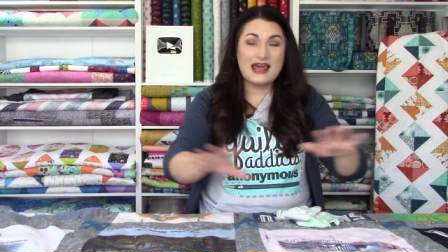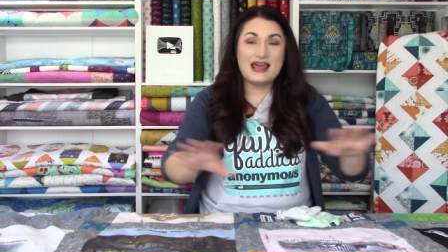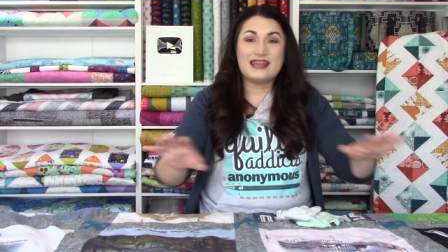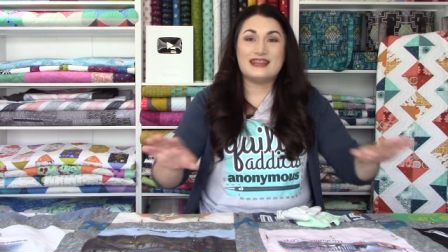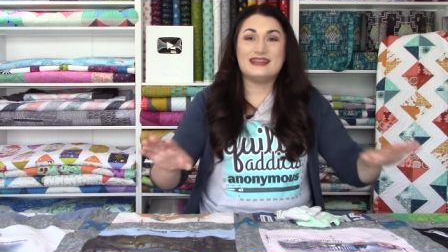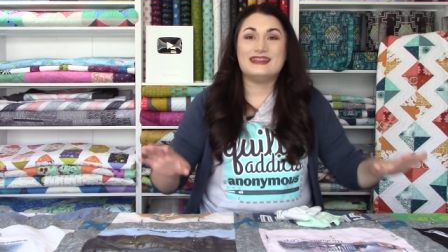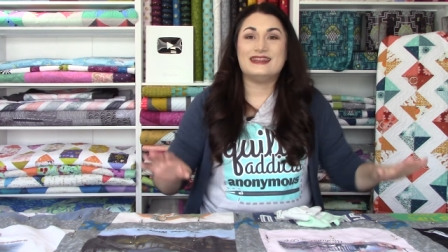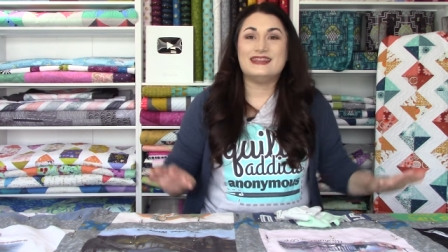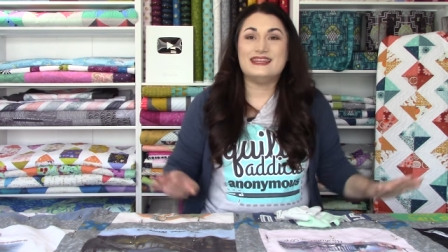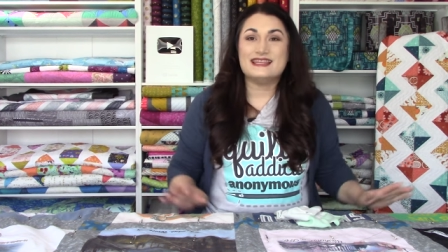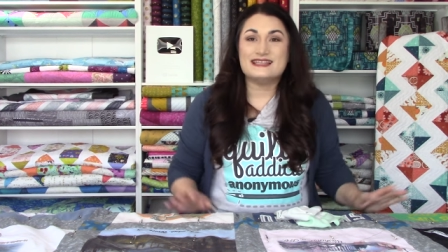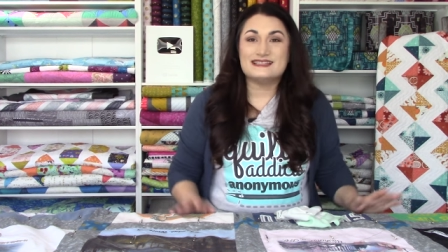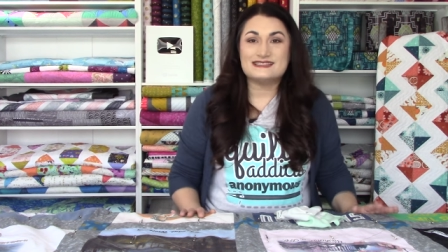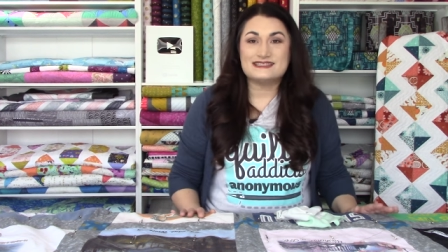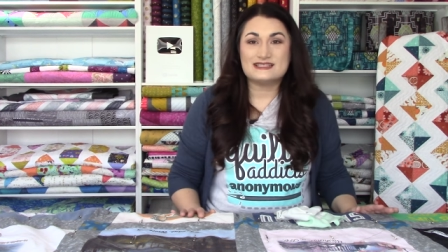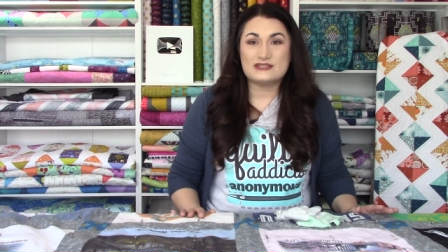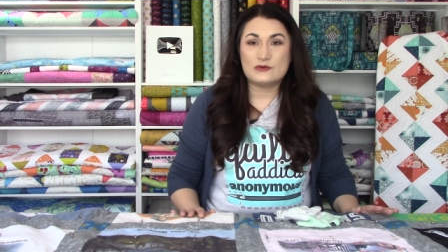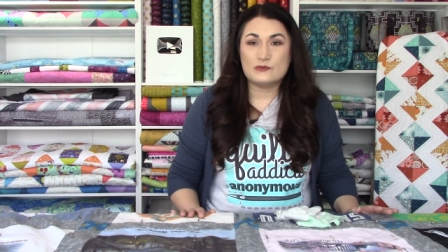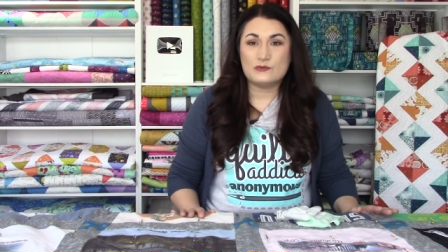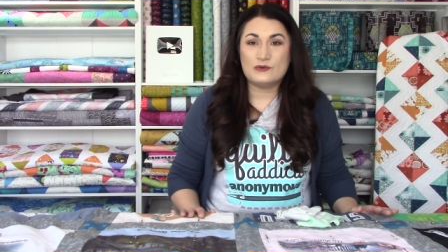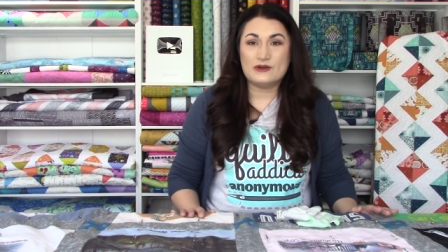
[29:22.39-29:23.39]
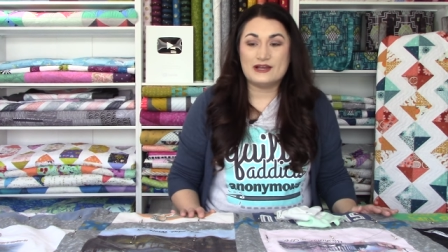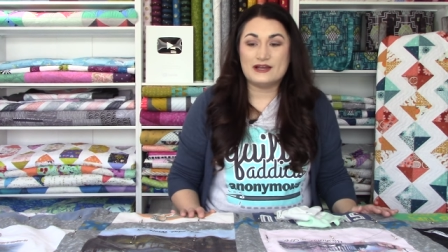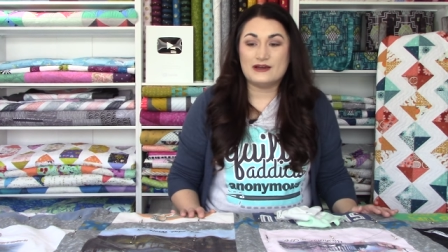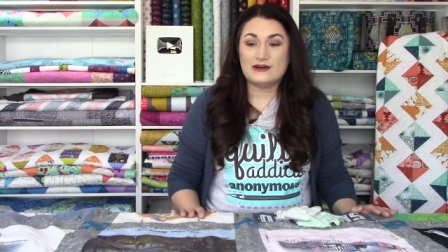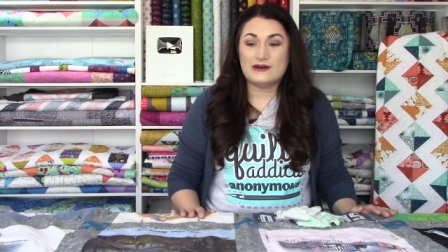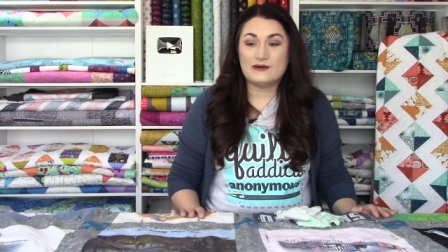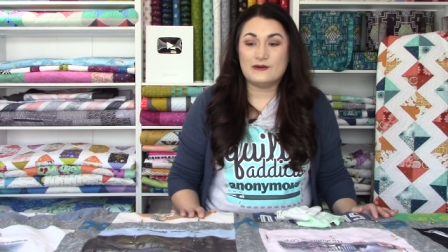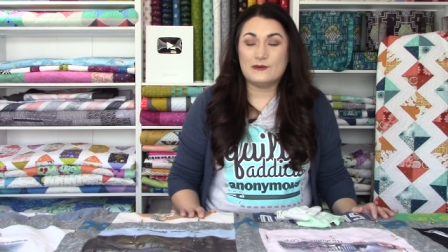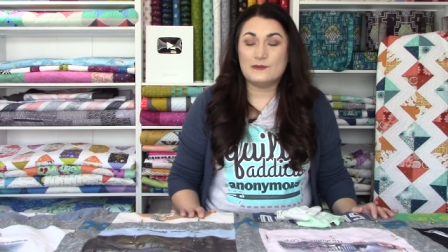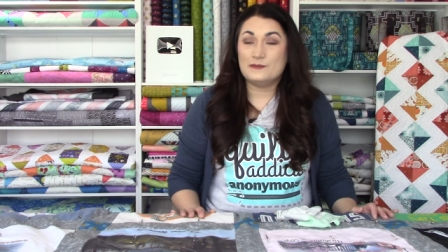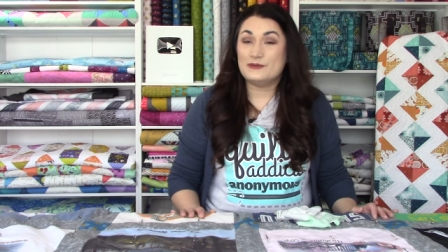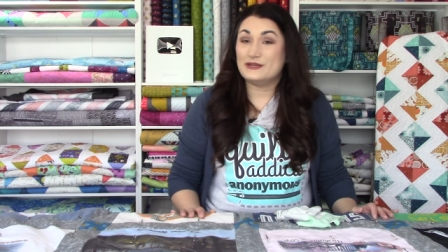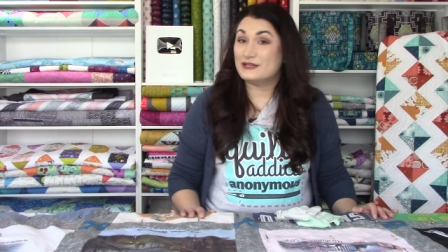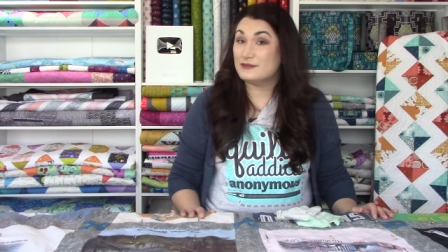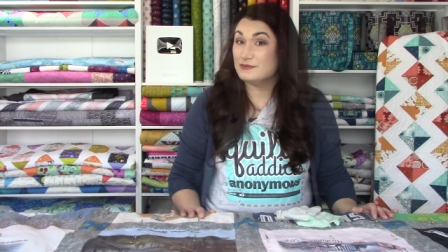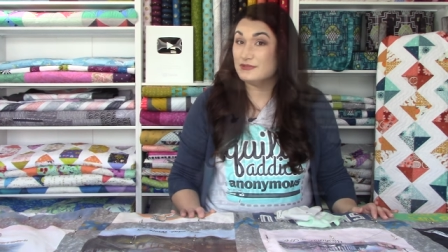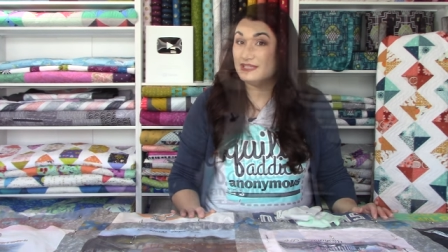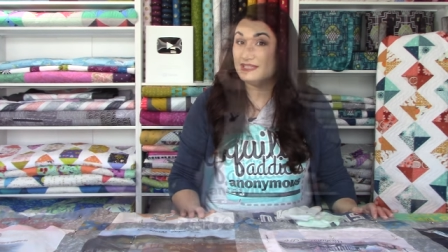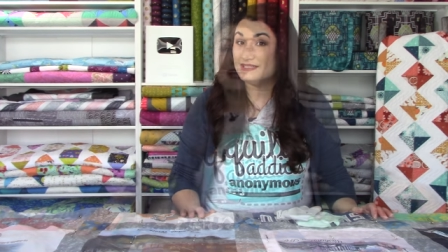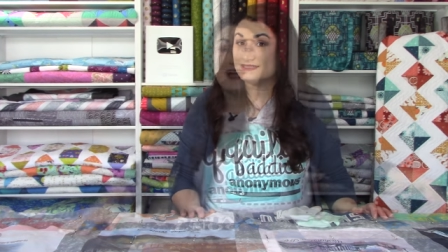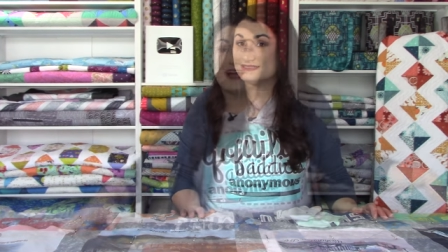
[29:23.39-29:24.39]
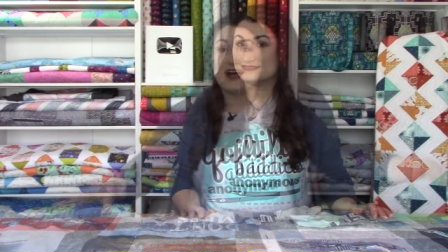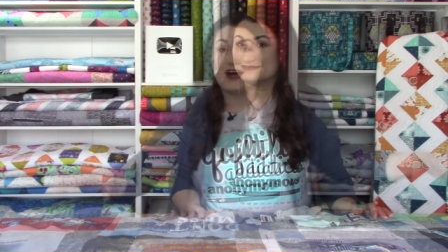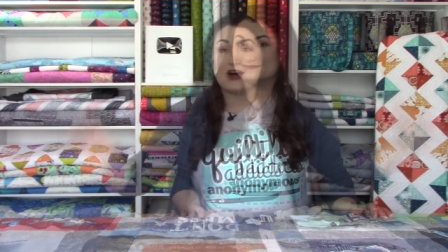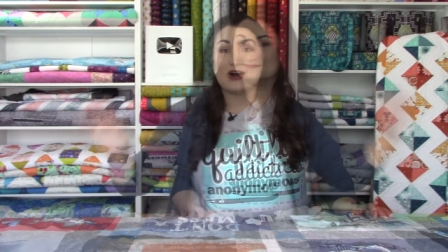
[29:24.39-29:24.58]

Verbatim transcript: this will be complete.